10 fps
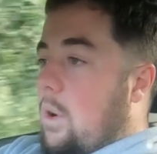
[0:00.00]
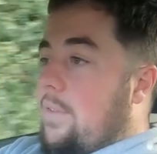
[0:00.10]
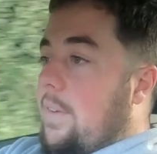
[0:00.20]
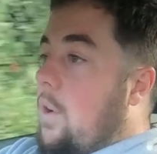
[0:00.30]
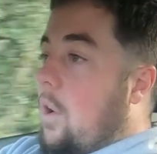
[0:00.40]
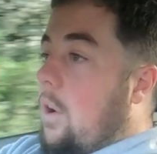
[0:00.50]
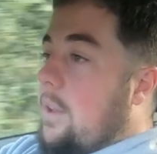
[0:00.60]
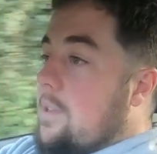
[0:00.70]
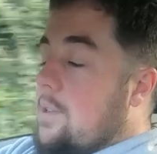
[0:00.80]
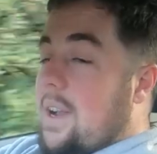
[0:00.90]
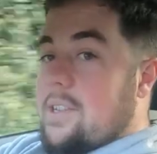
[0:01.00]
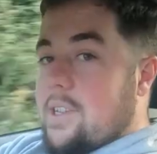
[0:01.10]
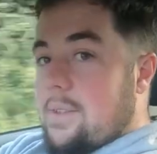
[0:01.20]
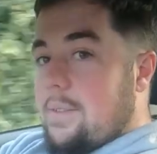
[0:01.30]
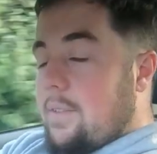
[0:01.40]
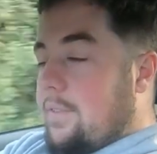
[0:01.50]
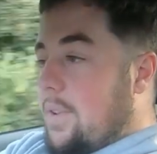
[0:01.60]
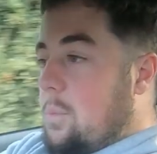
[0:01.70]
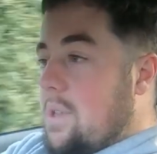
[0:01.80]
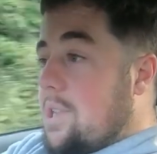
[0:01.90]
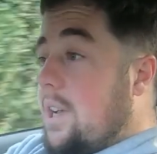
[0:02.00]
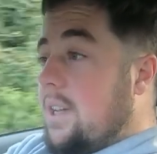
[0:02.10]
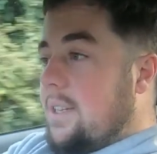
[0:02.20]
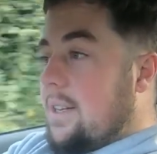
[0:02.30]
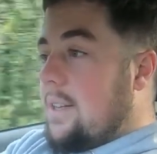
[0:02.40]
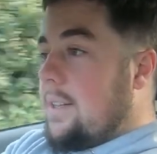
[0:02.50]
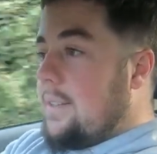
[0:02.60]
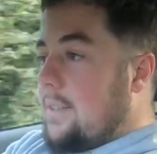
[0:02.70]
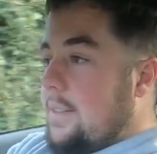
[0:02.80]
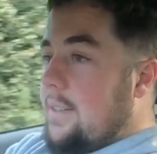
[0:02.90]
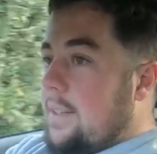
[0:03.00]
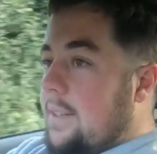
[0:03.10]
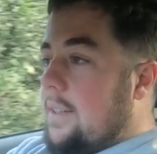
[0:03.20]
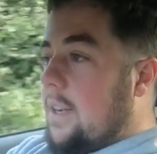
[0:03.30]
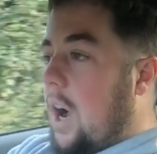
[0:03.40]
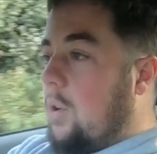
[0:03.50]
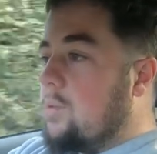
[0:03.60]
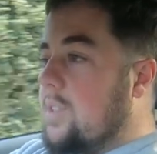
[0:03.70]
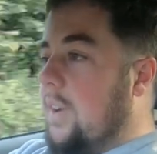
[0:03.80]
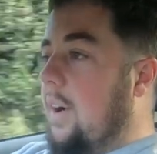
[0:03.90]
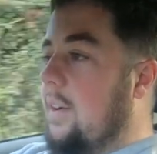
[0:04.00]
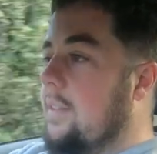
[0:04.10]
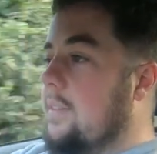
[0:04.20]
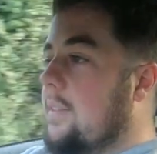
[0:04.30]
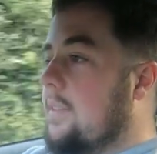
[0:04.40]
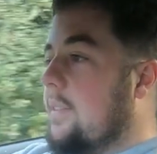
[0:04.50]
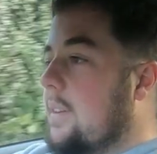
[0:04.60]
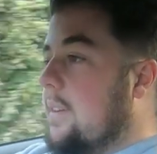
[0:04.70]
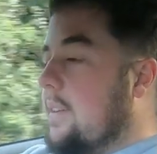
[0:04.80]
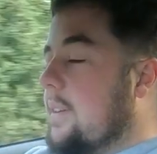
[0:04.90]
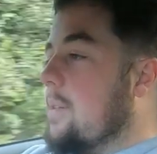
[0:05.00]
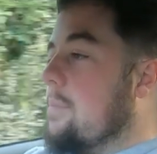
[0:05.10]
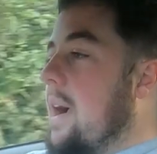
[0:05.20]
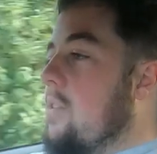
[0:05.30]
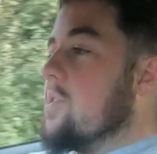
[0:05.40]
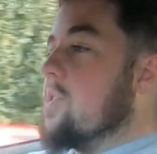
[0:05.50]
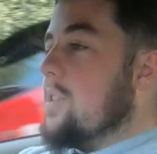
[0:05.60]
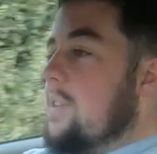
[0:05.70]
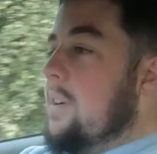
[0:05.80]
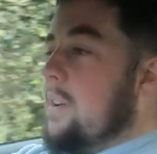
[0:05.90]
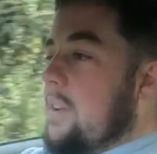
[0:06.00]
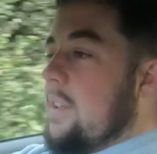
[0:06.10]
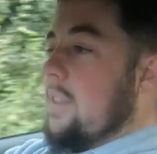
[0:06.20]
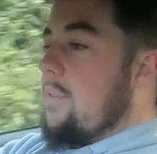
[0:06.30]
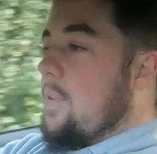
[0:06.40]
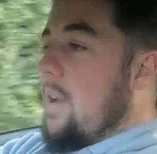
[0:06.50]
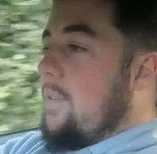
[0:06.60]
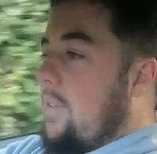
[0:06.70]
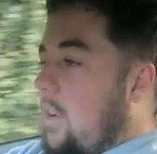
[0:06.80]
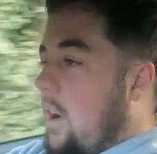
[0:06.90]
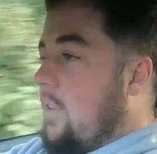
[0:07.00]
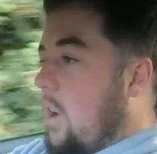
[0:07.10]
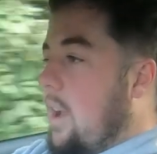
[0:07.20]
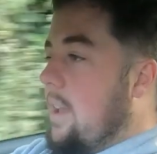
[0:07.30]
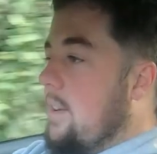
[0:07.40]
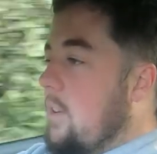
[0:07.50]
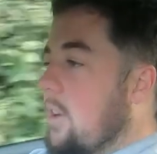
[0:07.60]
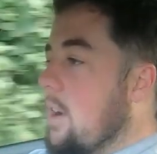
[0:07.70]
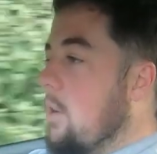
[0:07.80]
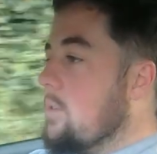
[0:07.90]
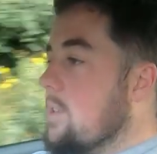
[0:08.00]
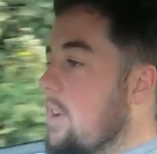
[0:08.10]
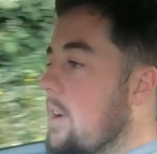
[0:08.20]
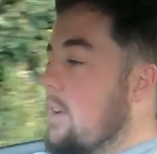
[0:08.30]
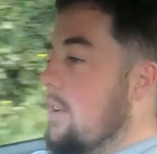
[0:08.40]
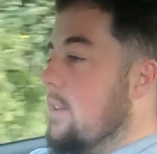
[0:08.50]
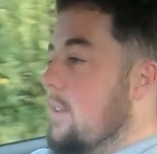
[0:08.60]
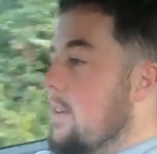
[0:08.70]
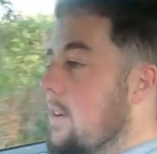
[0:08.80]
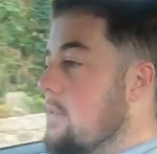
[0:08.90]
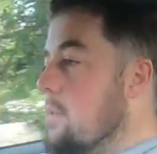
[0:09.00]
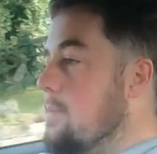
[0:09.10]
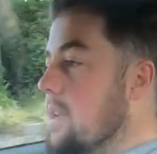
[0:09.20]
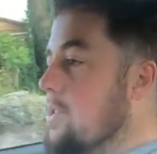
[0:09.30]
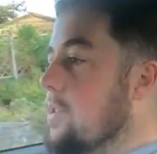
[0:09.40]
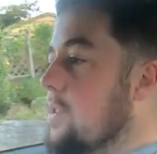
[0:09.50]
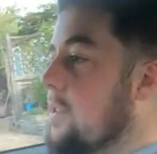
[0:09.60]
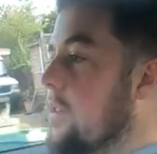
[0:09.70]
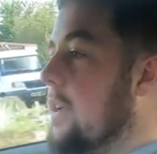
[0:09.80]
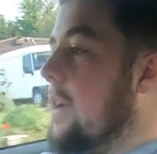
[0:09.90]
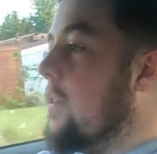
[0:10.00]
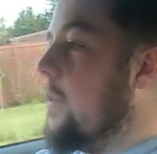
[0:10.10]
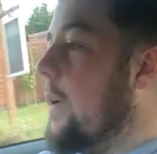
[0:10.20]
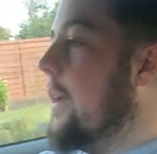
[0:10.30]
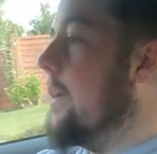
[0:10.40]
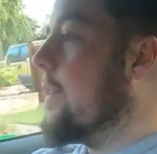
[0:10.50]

I forgot is I actually filmed this earlier. Cold start comparison. The 335i on a cold start. I was a pigeon. Get out of the way.